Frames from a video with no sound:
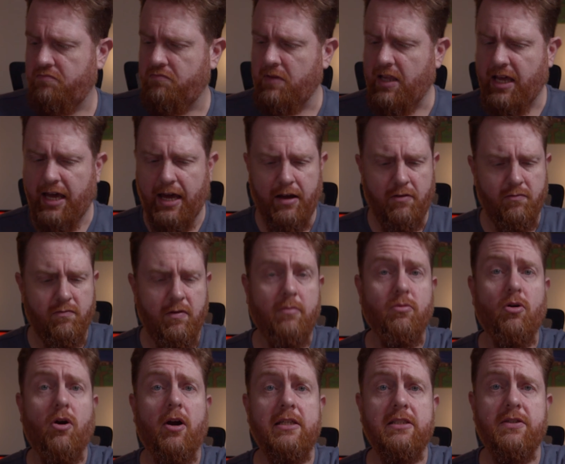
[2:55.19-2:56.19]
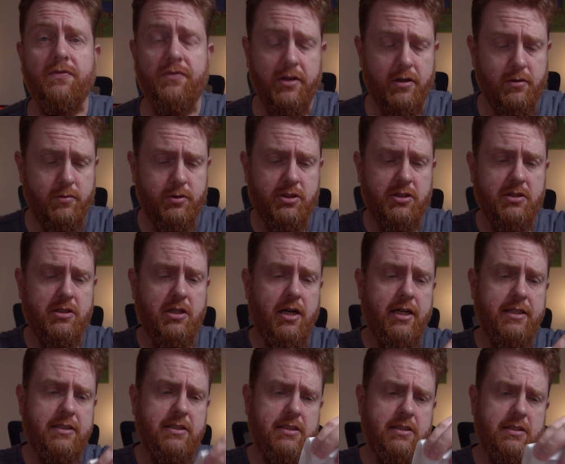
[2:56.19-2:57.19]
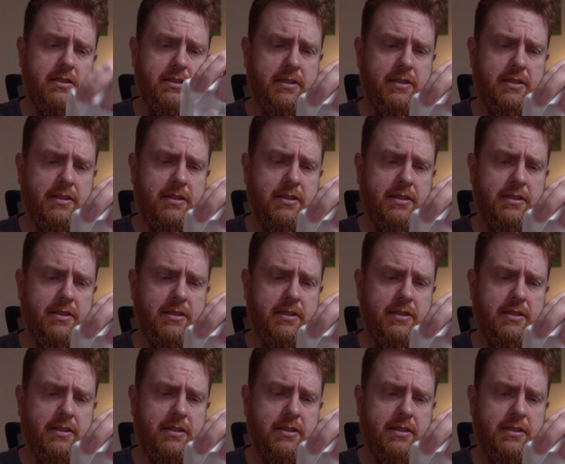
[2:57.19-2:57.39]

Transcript: yeah, rubberized feel, which is nice.